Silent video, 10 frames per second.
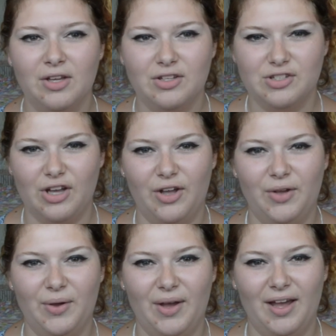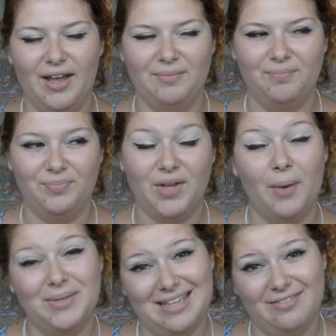So I
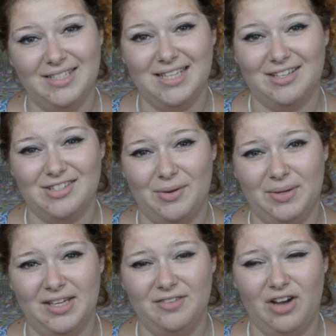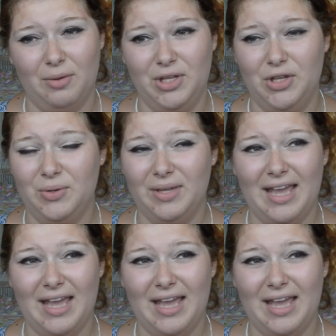would definitely take a sewing kit if I were you. You can